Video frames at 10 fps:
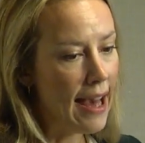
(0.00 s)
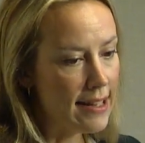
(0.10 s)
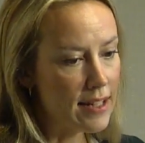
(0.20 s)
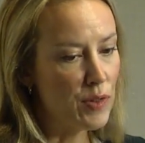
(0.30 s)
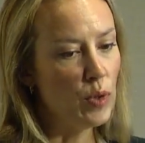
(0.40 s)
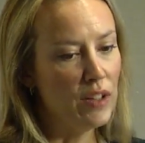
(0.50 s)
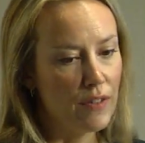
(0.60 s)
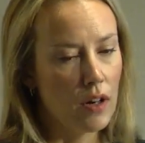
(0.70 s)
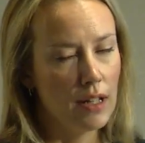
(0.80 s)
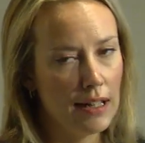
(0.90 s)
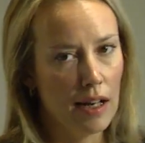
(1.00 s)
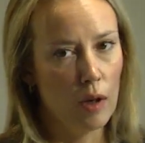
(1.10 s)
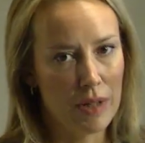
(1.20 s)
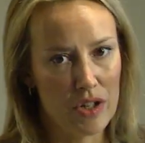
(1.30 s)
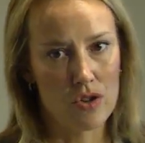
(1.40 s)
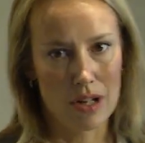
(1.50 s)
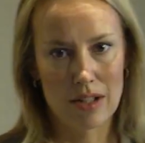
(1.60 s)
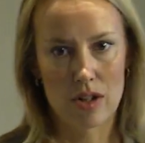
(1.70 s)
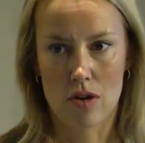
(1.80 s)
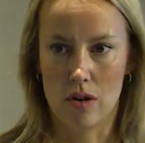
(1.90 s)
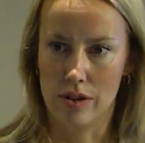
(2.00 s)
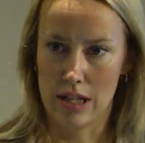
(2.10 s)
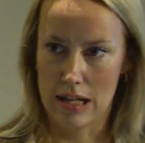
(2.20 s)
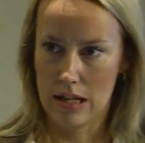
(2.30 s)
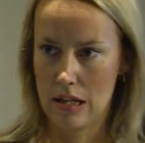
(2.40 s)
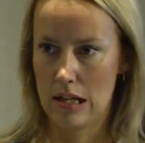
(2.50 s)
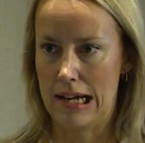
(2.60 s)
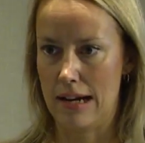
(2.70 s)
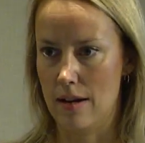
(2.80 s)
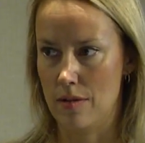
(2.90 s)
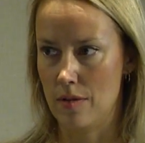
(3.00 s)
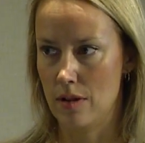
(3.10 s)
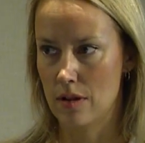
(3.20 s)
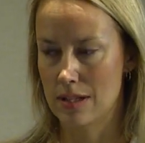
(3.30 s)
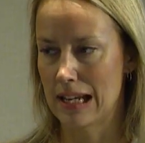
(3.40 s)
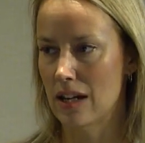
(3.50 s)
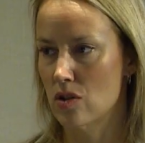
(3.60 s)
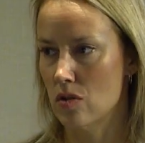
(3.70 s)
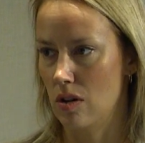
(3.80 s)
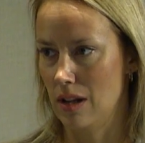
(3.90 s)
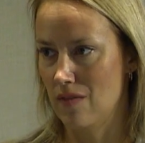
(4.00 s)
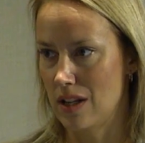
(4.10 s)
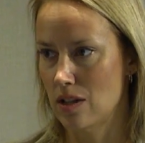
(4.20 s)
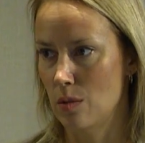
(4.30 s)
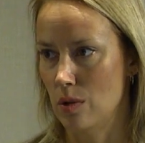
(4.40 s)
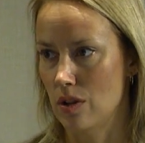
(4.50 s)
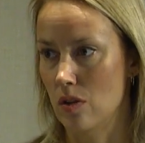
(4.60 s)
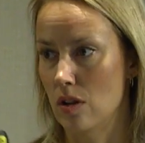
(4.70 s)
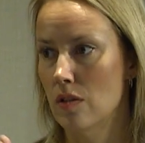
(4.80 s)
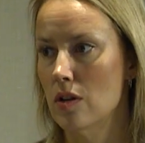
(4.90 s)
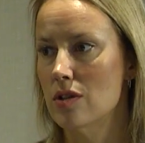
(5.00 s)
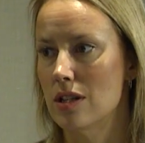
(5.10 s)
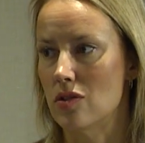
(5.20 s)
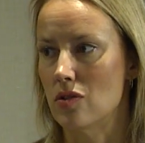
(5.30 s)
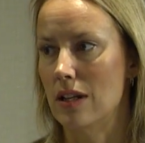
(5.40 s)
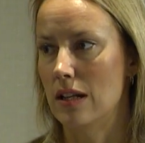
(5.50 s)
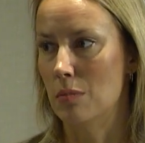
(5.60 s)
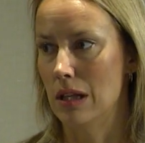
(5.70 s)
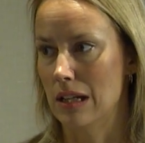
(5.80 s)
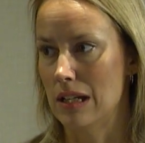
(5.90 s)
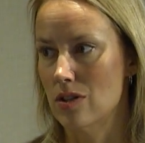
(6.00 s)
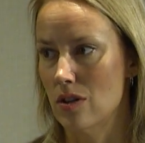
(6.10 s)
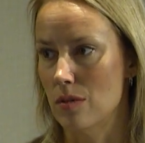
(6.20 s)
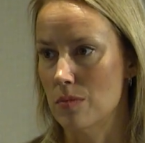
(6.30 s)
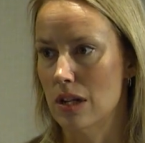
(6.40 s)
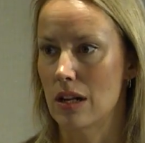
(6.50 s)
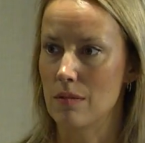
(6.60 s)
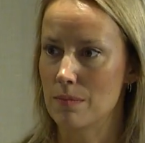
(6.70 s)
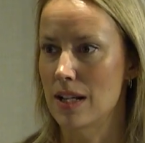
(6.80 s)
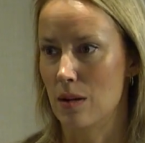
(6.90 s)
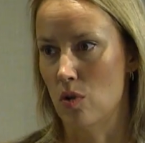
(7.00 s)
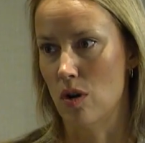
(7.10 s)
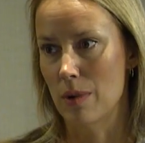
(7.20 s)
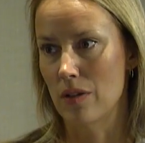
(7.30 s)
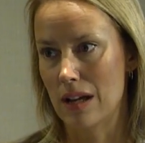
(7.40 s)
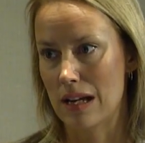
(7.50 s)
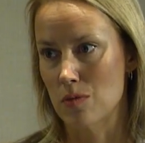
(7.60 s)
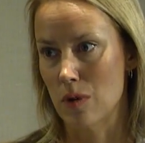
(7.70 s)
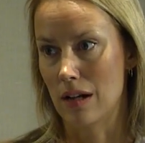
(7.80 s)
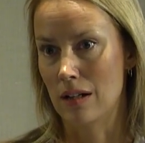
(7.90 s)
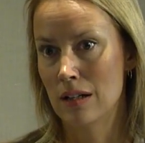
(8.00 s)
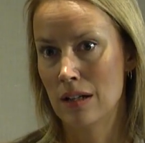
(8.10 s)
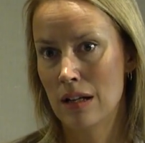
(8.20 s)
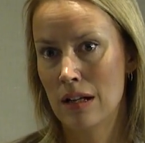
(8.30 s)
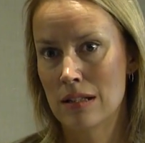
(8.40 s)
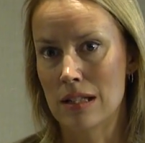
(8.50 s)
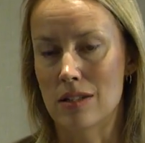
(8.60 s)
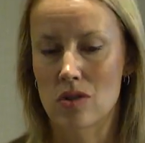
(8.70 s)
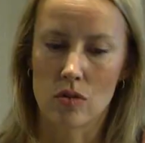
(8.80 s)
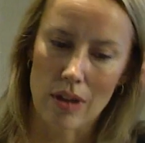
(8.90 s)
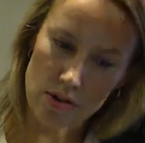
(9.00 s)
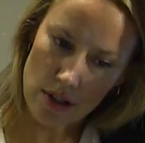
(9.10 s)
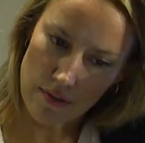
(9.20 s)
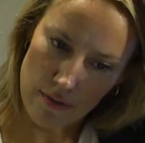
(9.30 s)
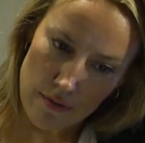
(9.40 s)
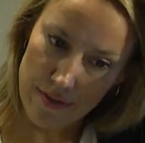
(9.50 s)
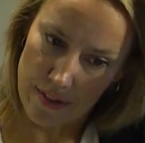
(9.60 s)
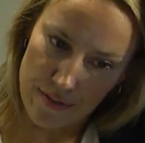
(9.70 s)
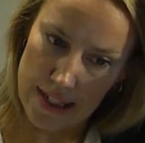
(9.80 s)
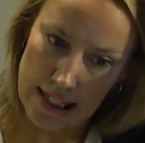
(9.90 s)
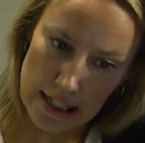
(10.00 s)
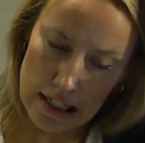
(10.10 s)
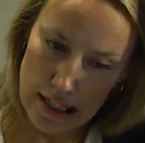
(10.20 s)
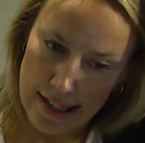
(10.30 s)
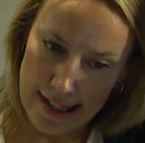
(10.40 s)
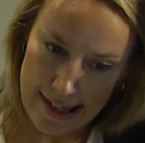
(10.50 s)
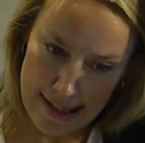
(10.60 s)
And we've gotten a little bit stricter on the sectoral investable universe in sustainability terms, and I'll tell more about that as well, since 2015.